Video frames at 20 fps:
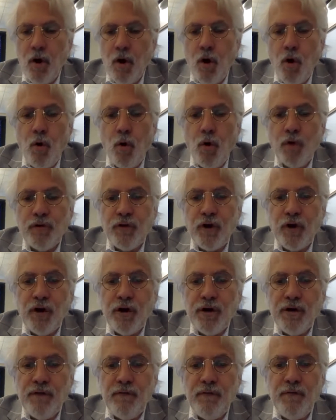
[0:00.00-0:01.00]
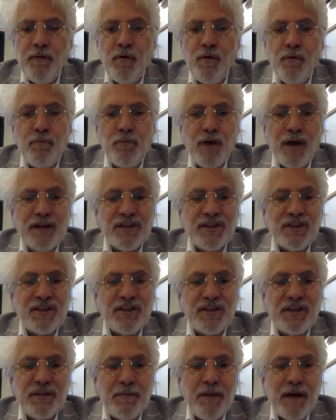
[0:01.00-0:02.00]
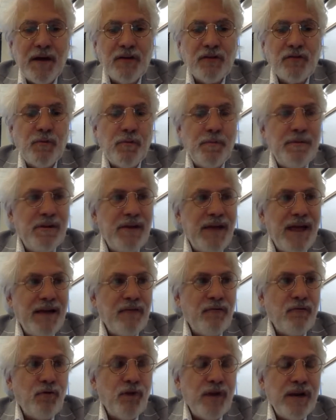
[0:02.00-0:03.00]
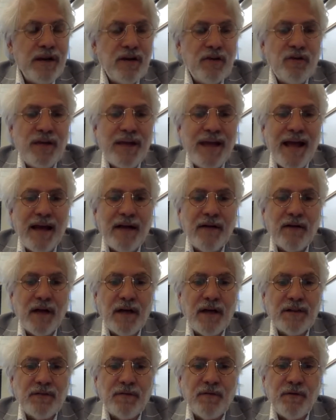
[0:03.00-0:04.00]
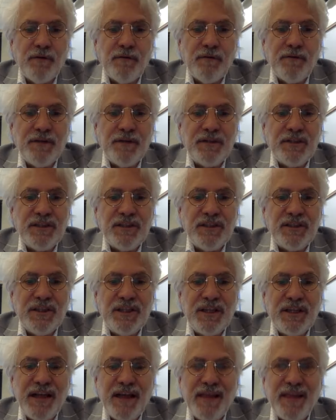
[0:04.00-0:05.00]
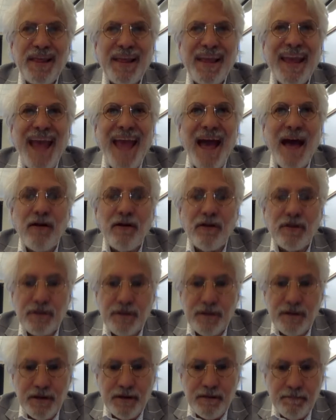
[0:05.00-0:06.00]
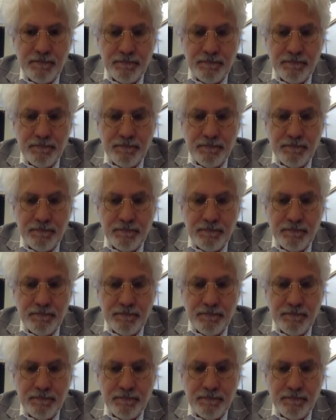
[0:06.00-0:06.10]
Alternative food processing models will be critically analyzed for efficiency and ethicality.